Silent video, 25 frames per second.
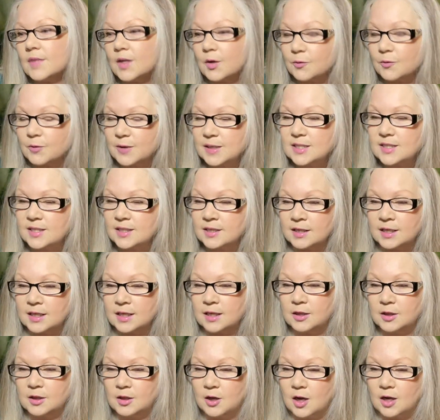
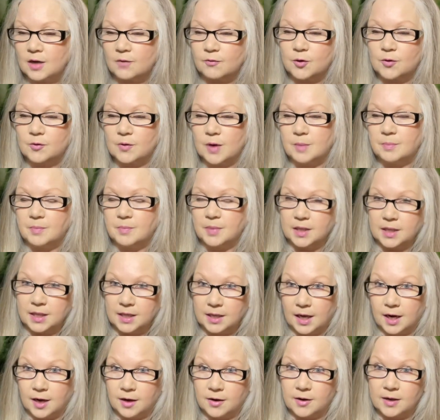recently a lot of
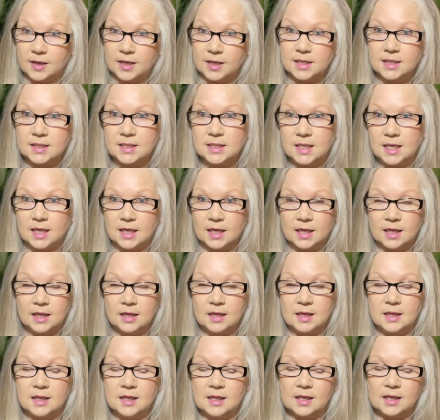grumbly Aries
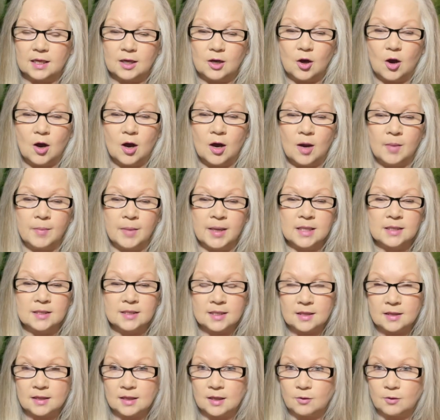in the comments.
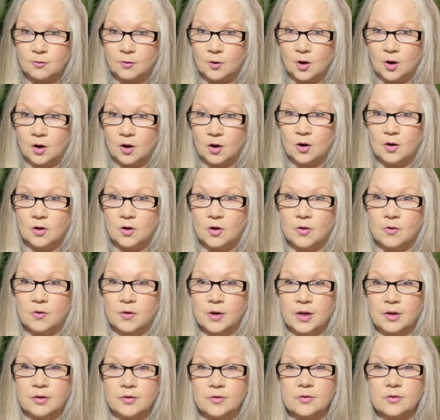I think we're all
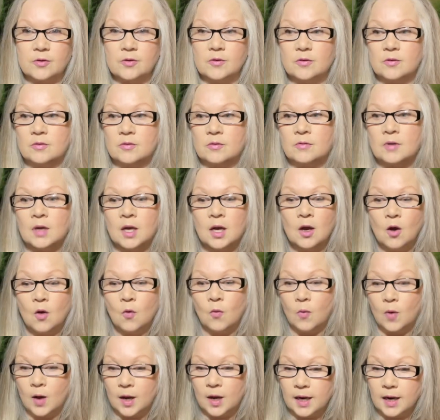going through
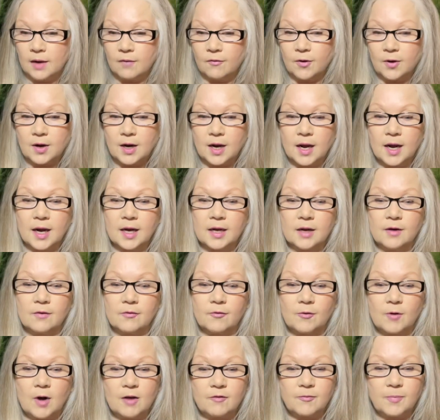whatever kind
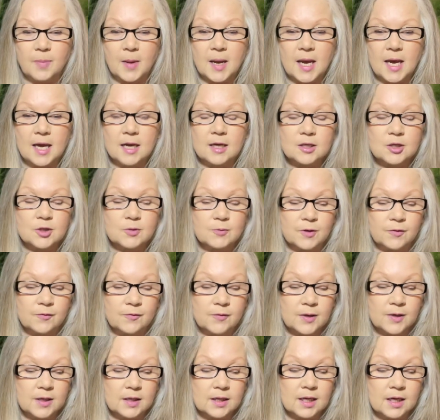of rough patch. We
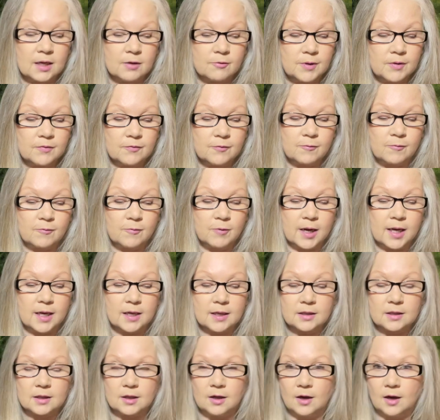feel like we've
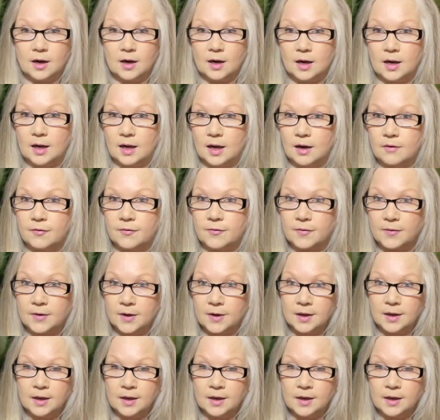waited long enough,